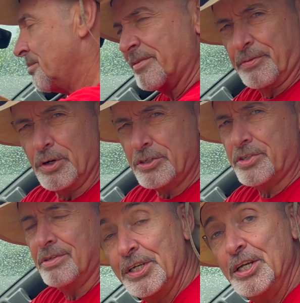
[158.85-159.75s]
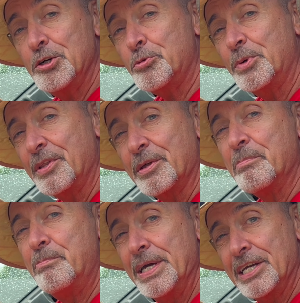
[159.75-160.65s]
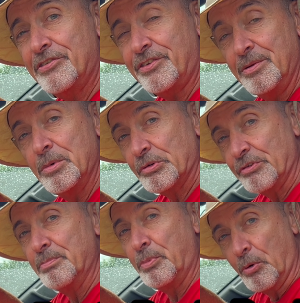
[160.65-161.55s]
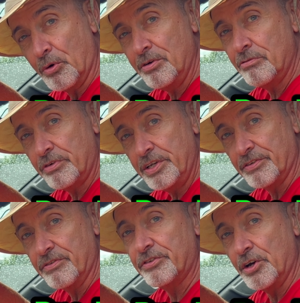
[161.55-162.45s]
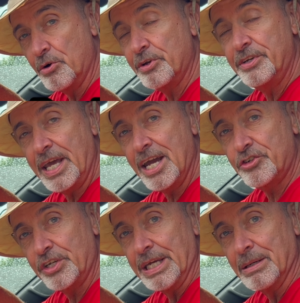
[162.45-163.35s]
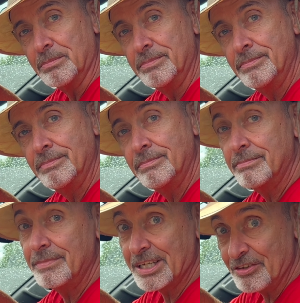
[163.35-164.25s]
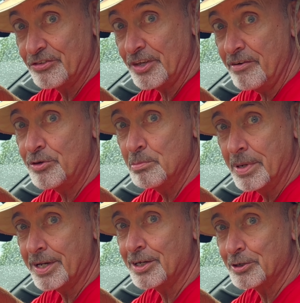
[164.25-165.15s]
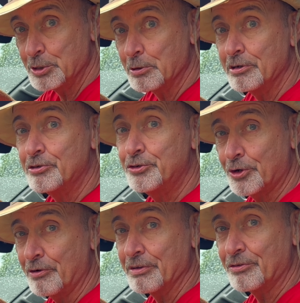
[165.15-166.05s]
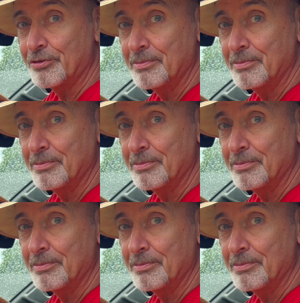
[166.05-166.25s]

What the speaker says: But first, here's one of the biggest and most important reasons to own a dash cam. It can save you money on your insurance.